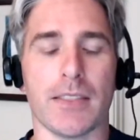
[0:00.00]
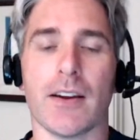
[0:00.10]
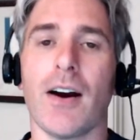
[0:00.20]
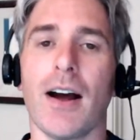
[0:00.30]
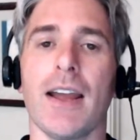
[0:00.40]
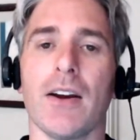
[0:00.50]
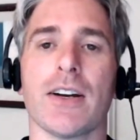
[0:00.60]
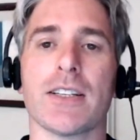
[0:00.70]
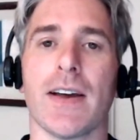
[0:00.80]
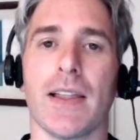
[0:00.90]
there are
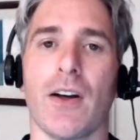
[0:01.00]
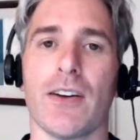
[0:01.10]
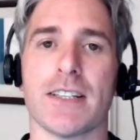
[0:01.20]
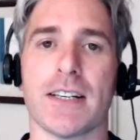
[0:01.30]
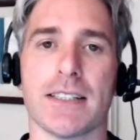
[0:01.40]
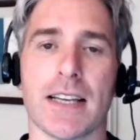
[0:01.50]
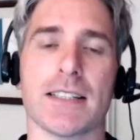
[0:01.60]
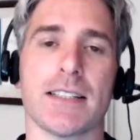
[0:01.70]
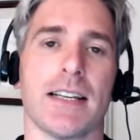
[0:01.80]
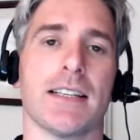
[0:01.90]
areas of our lives that it
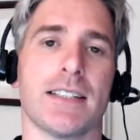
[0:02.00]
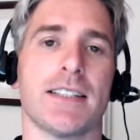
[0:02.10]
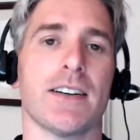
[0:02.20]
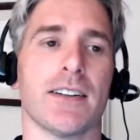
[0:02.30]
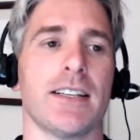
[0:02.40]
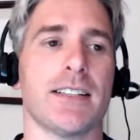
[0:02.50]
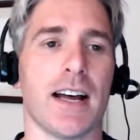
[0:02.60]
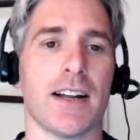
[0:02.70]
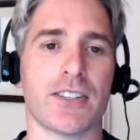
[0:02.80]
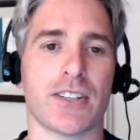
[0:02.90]
doesn't necessarily
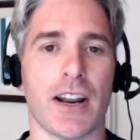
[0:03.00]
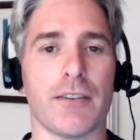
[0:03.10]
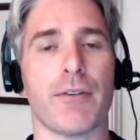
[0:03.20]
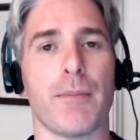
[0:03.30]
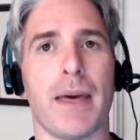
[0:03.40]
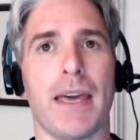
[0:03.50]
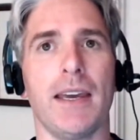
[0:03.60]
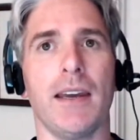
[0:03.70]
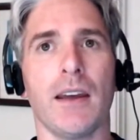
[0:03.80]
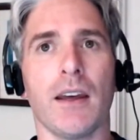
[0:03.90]
touch. And for
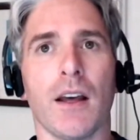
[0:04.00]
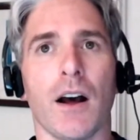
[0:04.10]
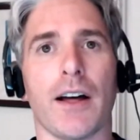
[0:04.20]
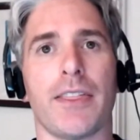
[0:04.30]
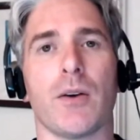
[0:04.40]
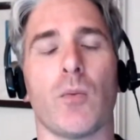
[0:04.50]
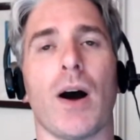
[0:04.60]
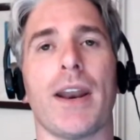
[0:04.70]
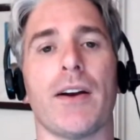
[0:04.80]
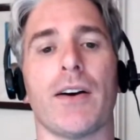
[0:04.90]
me, I think
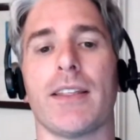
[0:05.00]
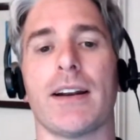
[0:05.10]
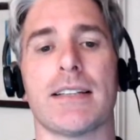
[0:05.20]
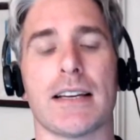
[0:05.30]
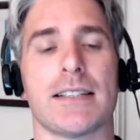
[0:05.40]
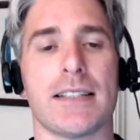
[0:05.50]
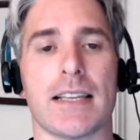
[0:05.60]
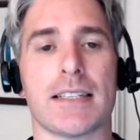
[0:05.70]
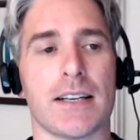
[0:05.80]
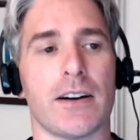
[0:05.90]
one area that it doesn't
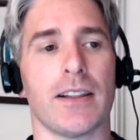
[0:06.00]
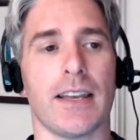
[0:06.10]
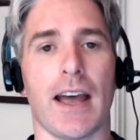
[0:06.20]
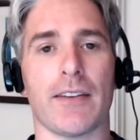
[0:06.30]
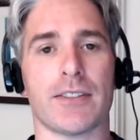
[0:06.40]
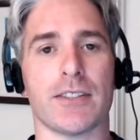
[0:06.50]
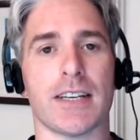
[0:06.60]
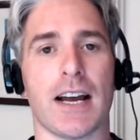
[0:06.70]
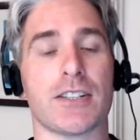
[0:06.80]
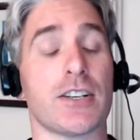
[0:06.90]
necessarily have to
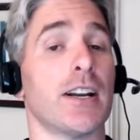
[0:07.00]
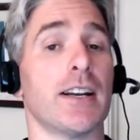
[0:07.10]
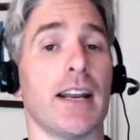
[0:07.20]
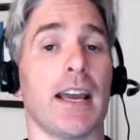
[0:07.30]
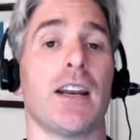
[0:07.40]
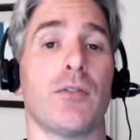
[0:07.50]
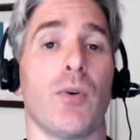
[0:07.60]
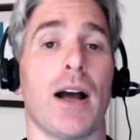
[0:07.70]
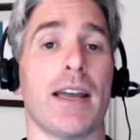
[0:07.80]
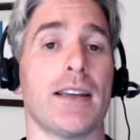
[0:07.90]
touch in a negative
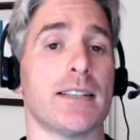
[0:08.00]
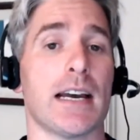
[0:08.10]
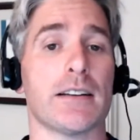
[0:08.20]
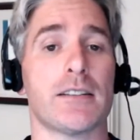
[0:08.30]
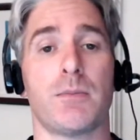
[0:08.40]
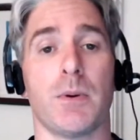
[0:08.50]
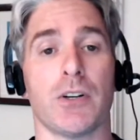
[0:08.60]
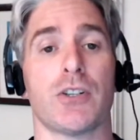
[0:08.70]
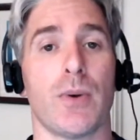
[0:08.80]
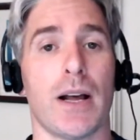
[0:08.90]
way is our
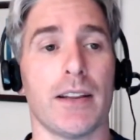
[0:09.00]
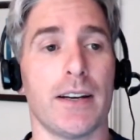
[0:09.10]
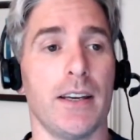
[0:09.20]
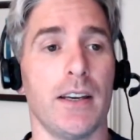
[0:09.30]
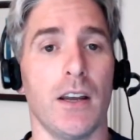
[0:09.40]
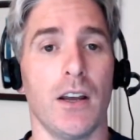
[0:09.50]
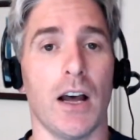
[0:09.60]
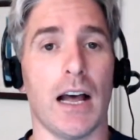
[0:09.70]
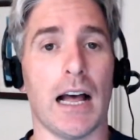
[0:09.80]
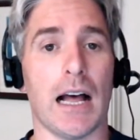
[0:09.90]
spirituality.
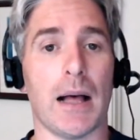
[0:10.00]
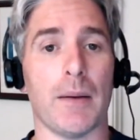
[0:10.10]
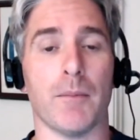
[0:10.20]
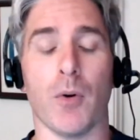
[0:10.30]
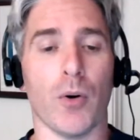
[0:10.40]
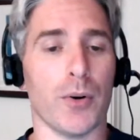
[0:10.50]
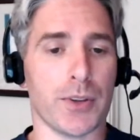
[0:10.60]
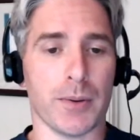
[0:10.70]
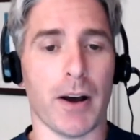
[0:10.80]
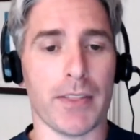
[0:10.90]
Um, or
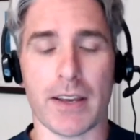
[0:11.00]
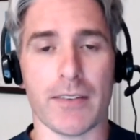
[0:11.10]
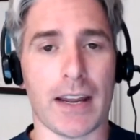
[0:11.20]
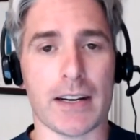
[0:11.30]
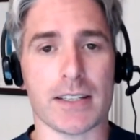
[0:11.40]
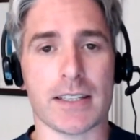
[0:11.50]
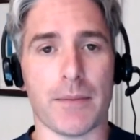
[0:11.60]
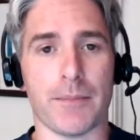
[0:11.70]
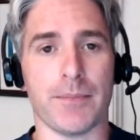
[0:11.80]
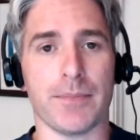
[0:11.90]
you might think of that as
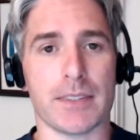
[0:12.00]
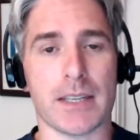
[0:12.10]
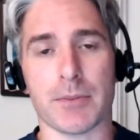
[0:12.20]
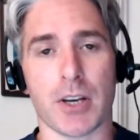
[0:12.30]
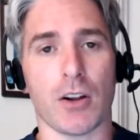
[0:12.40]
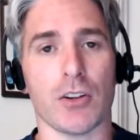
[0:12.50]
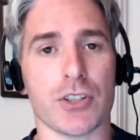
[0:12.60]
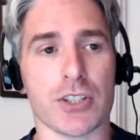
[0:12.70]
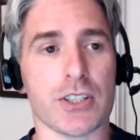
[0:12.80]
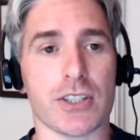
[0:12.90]
um, some
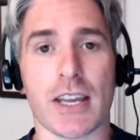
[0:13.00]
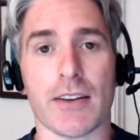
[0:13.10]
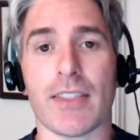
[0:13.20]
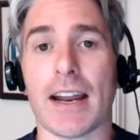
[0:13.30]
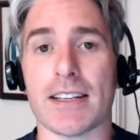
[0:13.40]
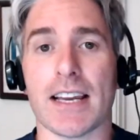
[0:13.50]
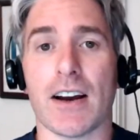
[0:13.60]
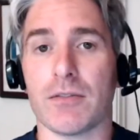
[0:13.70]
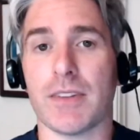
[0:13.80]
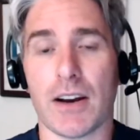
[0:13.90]
psychologists think of that as our,
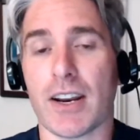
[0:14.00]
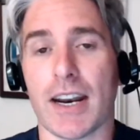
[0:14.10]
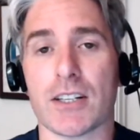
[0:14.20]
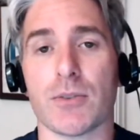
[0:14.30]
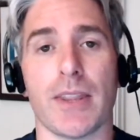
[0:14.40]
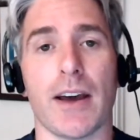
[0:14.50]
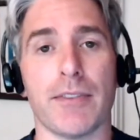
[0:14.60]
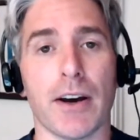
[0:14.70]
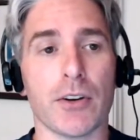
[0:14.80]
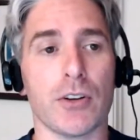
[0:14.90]
our connection with our
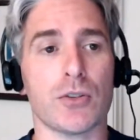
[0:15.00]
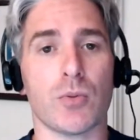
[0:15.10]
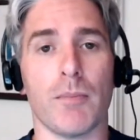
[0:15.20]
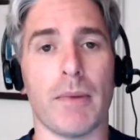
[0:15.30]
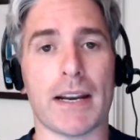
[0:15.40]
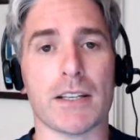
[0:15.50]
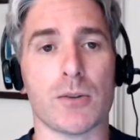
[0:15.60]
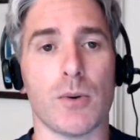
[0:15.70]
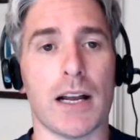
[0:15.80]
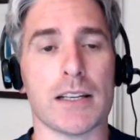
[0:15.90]
values, what matters
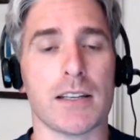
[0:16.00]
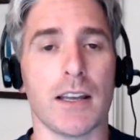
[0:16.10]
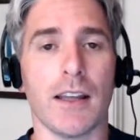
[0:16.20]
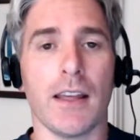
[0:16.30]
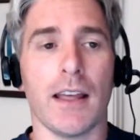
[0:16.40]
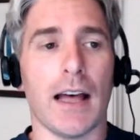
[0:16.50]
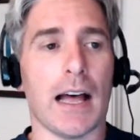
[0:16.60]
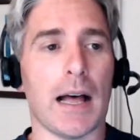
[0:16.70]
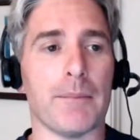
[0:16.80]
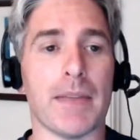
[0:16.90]
to us,
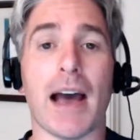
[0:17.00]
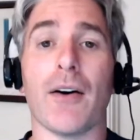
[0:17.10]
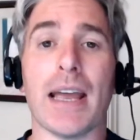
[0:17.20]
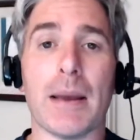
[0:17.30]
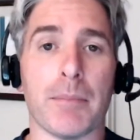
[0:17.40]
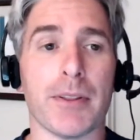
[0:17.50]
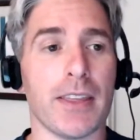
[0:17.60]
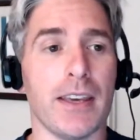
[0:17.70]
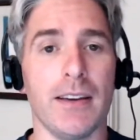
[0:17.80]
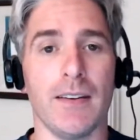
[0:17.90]
um, our empathy,